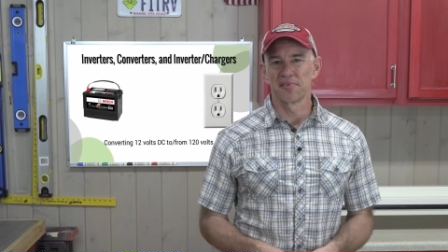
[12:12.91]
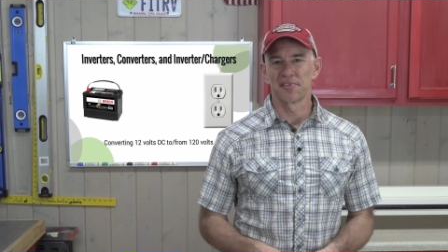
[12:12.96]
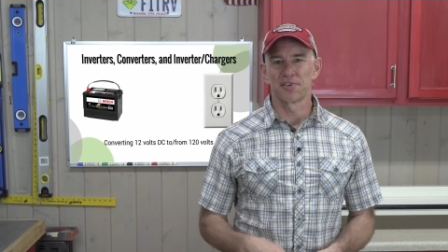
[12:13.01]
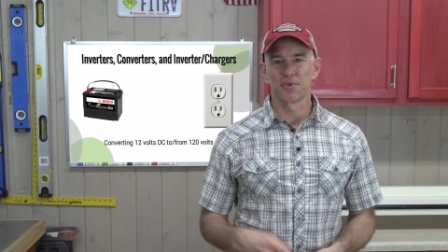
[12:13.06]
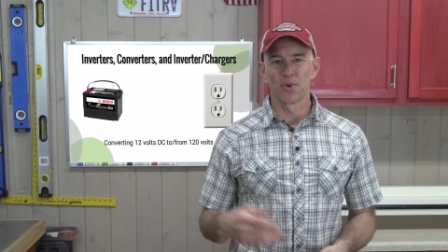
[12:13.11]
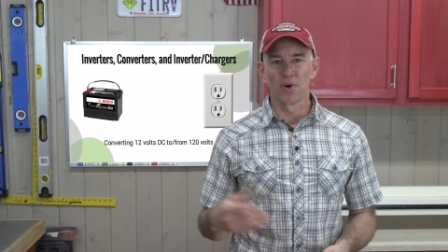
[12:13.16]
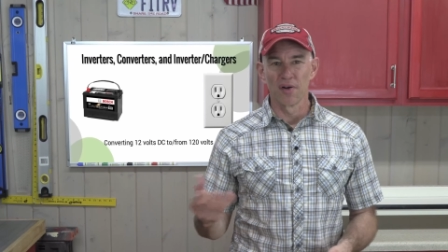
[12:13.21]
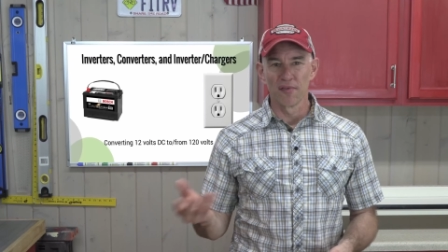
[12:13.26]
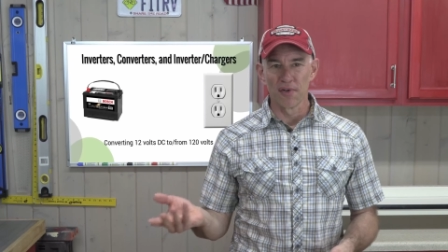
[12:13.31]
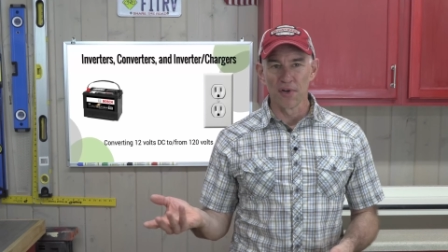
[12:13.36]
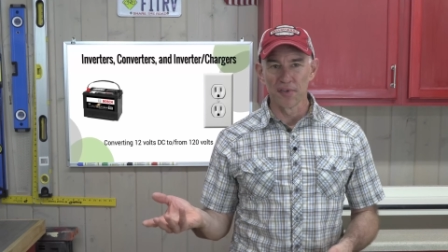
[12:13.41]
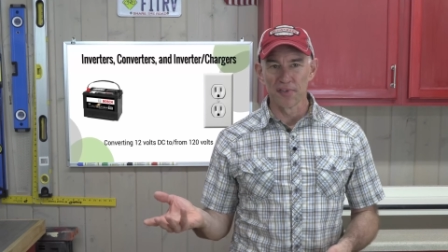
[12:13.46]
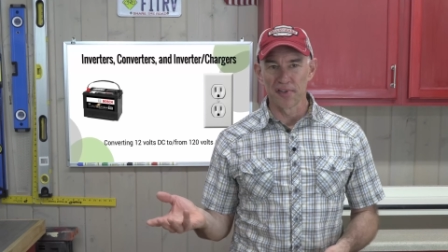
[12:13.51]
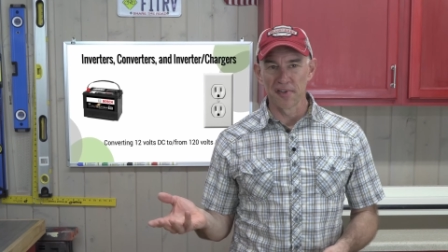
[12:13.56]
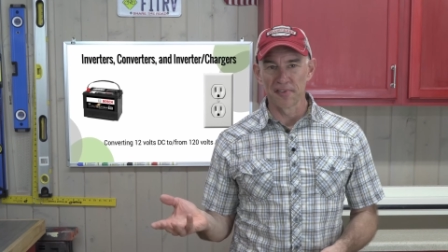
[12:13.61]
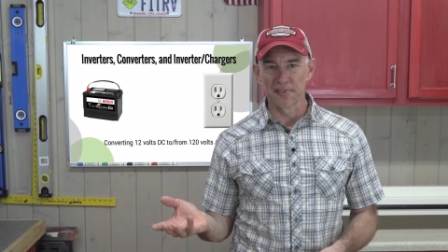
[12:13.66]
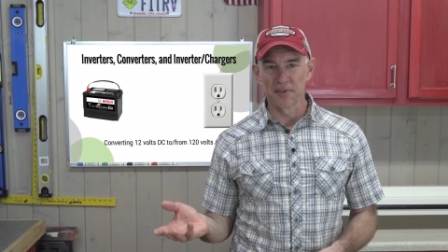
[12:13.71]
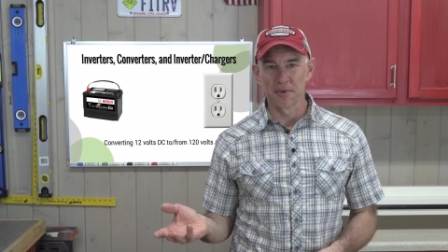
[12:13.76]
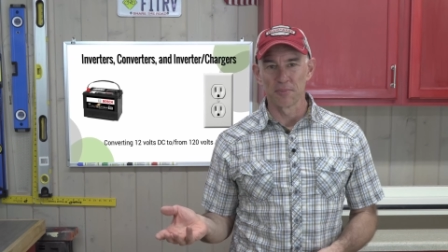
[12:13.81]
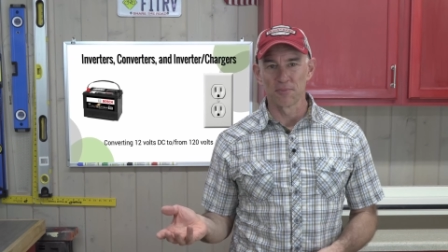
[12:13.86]
a 12 volt
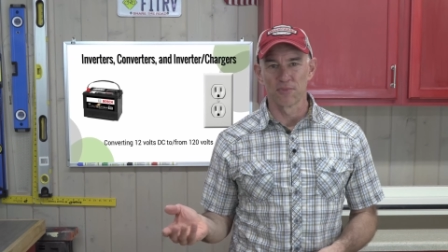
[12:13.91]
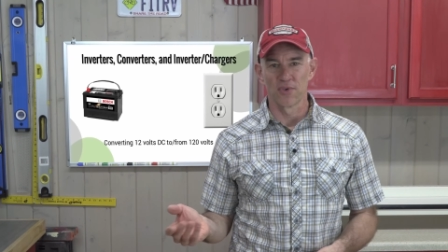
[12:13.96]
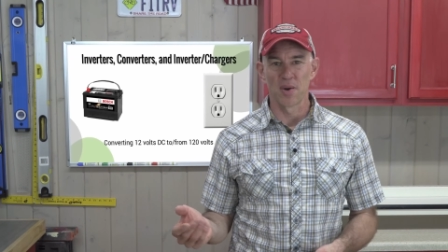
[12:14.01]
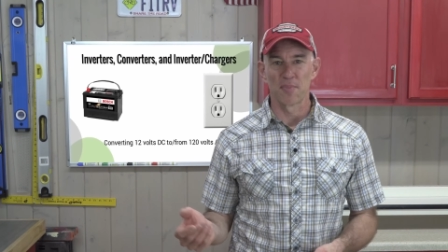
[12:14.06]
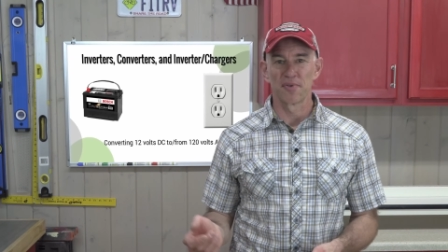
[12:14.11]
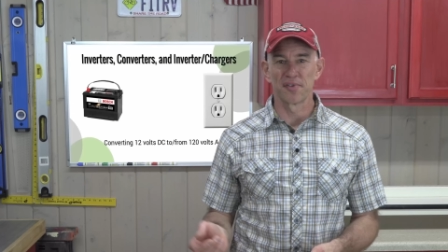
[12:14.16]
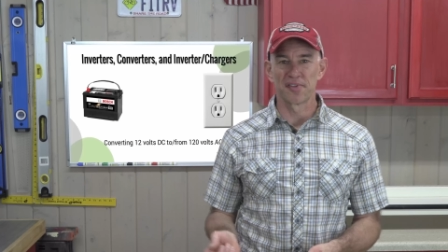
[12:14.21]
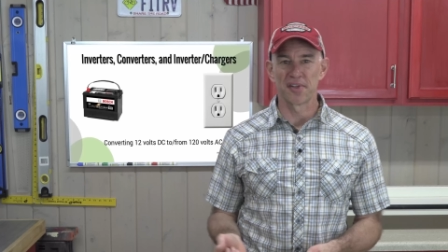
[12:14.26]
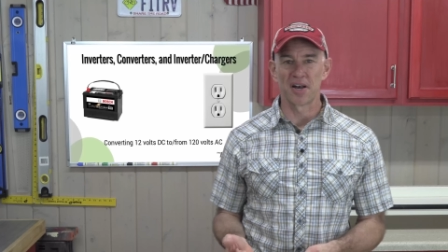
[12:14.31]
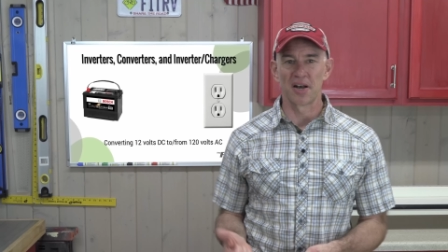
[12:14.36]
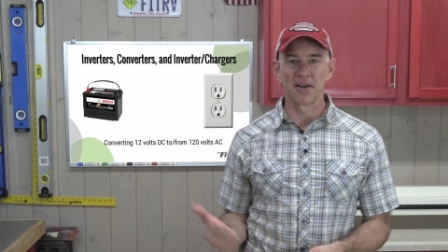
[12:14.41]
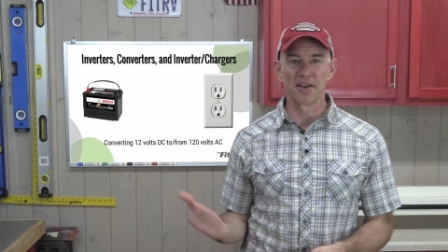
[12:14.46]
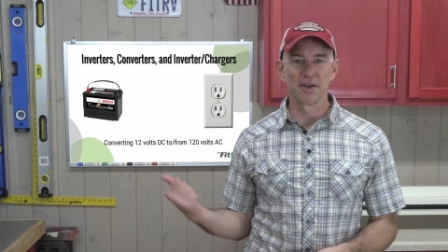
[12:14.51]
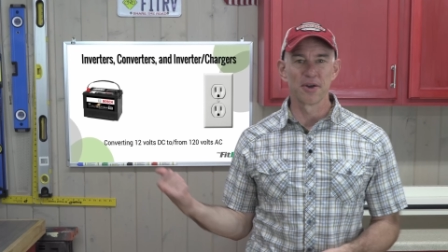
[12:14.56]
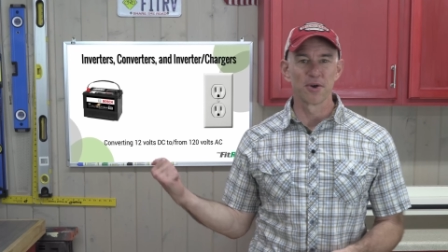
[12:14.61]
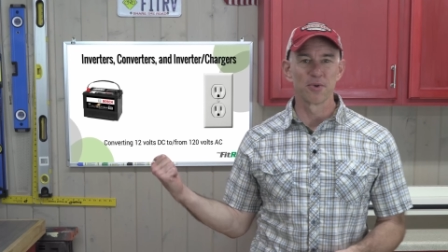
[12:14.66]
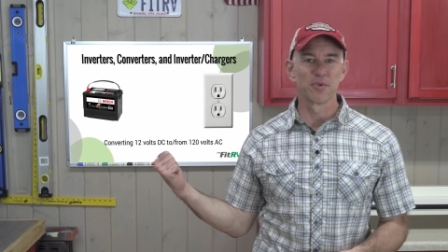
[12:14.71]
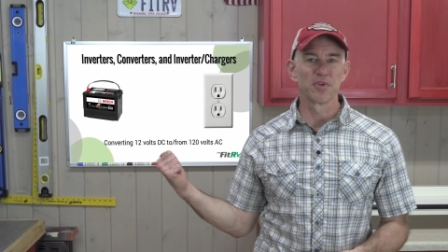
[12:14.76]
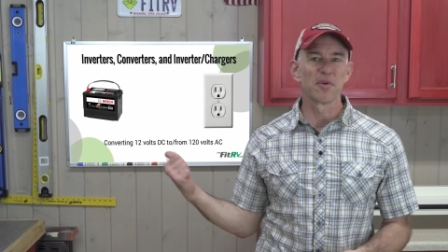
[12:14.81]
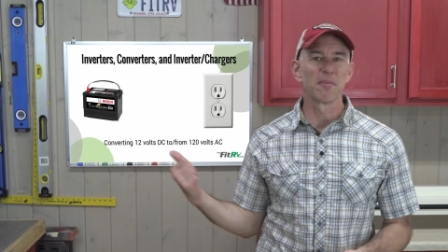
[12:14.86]
system represented
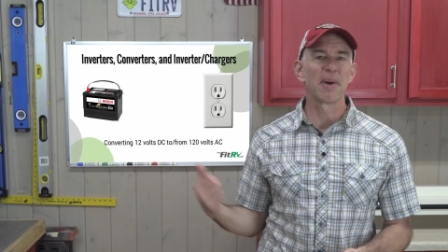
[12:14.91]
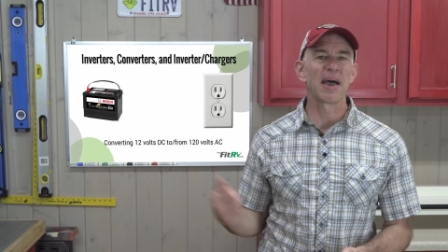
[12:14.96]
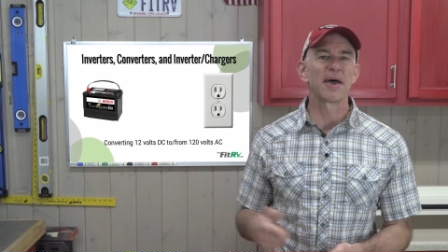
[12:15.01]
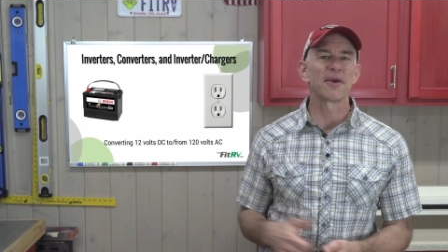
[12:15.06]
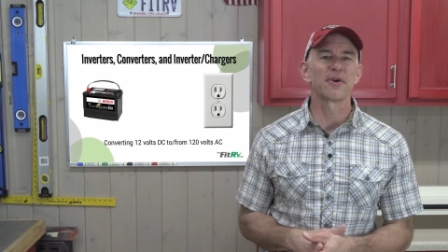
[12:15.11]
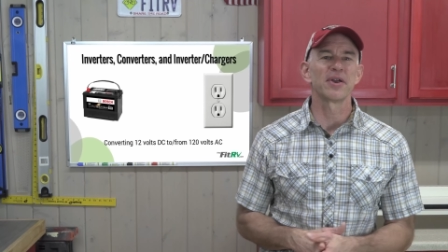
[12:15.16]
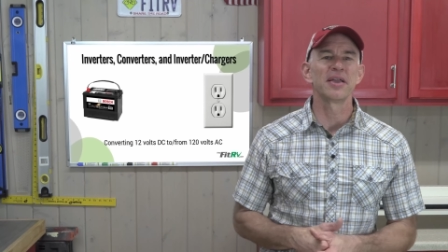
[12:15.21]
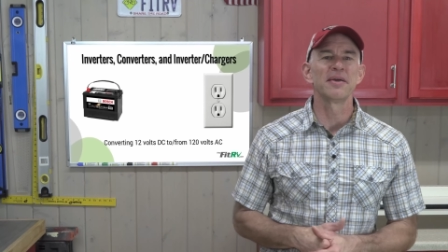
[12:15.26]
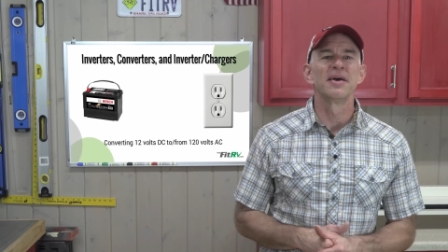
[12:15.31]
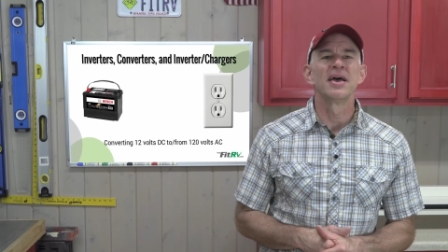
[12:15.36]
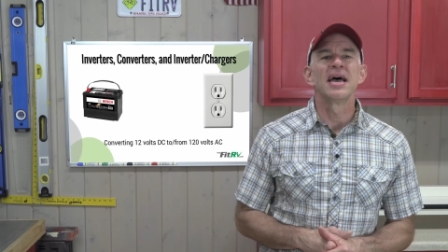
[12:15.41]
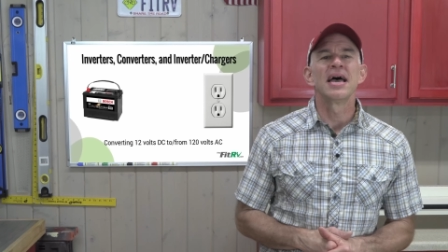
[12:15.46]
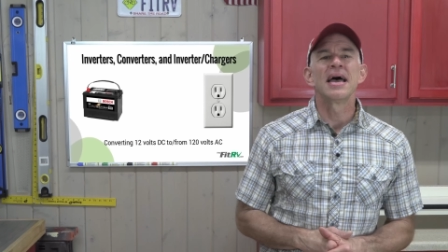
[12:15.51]
here with a battery,